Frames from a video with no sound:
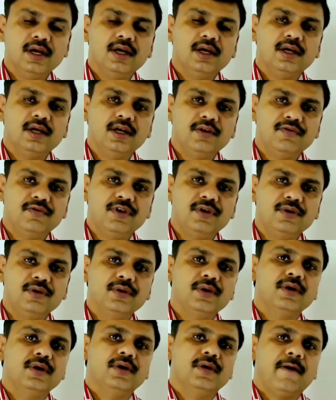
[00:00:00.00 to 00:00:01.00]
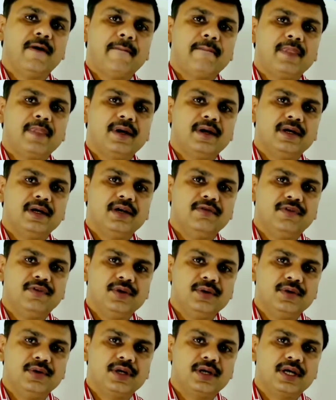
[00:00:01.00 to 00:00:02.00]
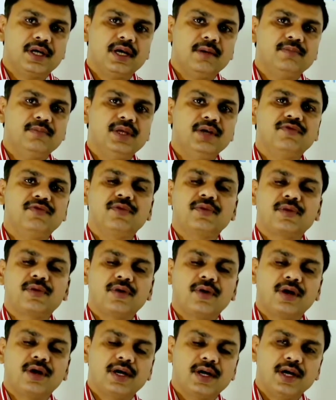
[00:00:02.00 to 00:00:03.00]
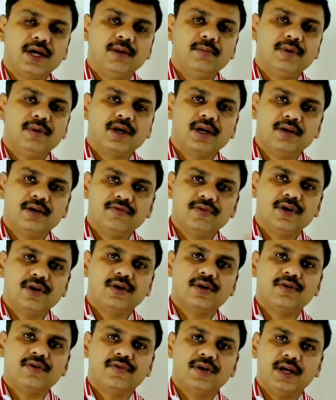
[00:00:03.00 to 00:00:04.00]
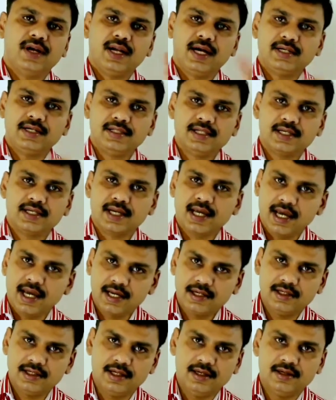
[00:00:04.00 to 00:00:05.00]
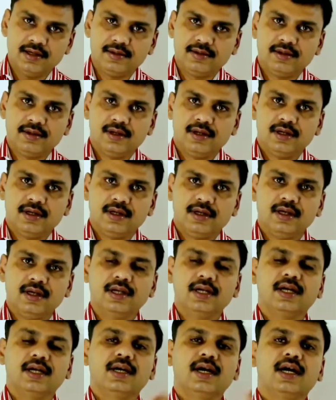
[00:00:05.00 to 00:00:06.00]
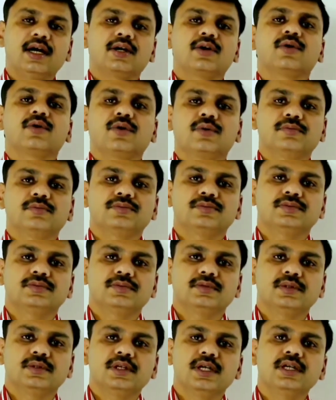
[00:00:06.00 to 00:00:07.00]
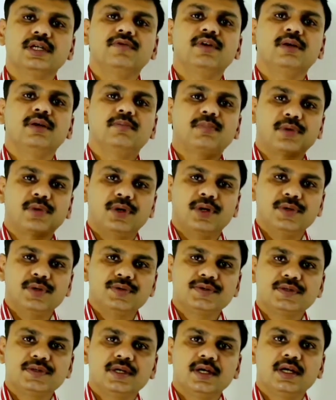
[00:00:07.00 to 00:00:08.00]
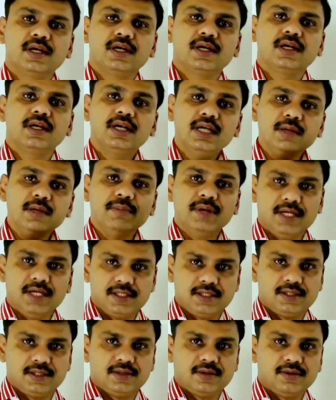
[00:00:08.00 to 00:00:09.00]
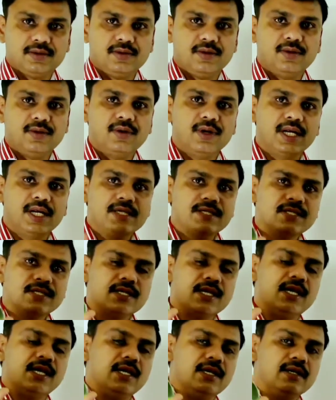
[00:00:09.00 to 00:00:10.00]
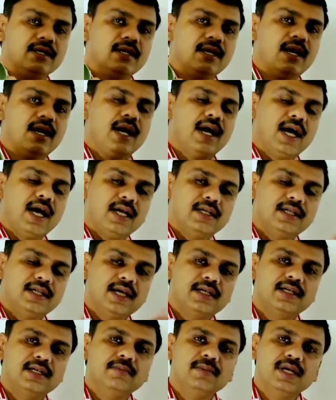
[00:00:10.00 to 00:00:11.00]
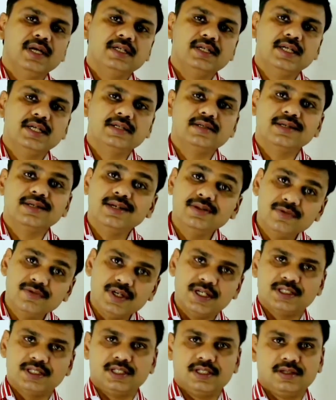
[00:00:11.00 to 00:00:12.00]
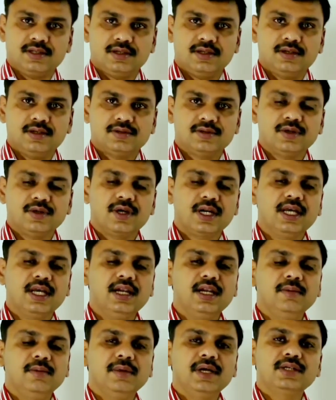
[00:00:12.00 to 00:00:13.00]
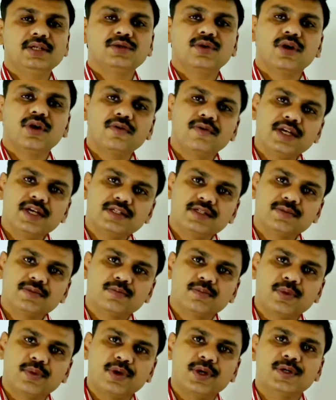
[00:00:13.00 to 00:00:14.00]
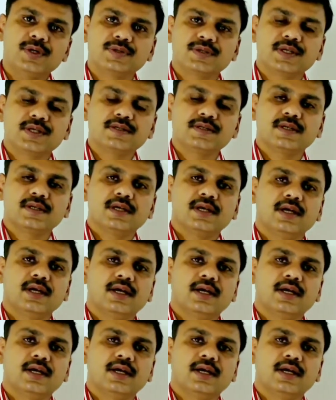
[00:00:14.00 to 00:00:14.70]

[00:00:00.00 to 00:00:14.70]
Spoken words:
If you keep the concave mirror in front of a lighted candle in a dark room, it will produce image on a screen and that image is inverted. So real image always produces